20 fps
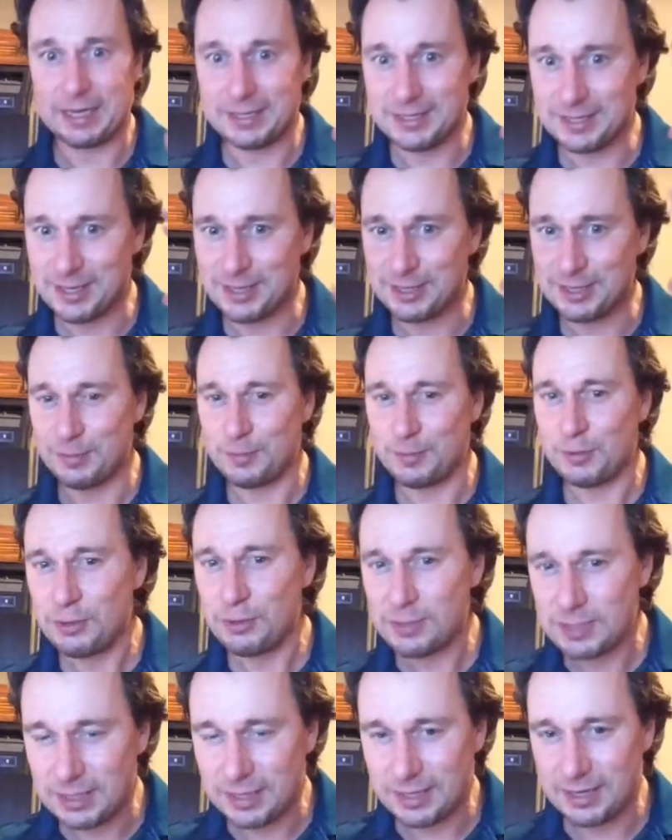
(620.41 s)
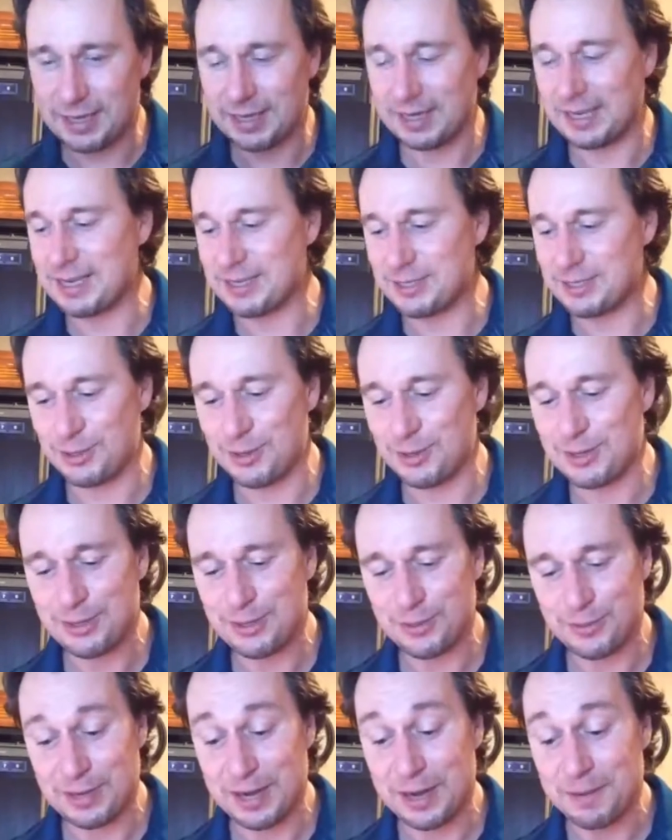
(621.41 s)
because the music kind of gets you into
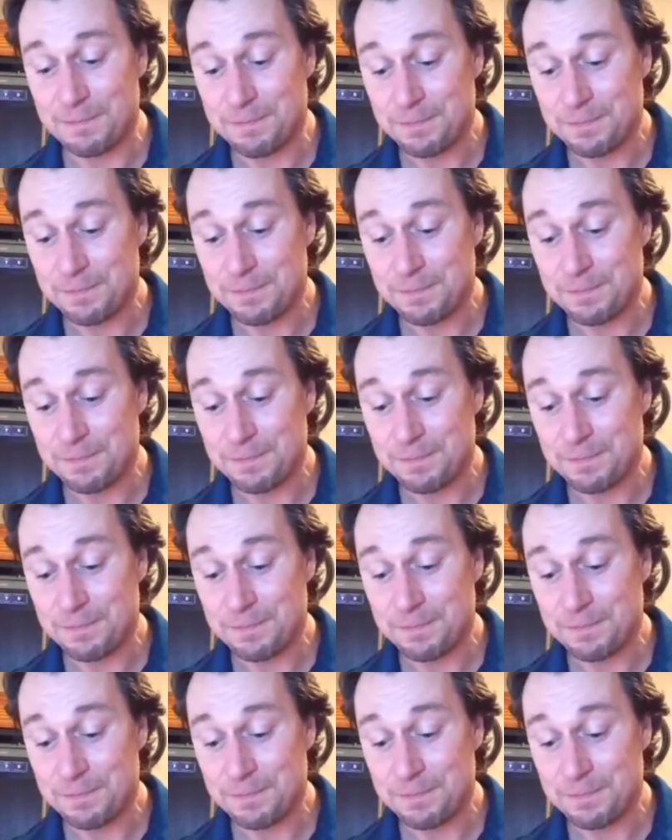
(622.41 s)
it.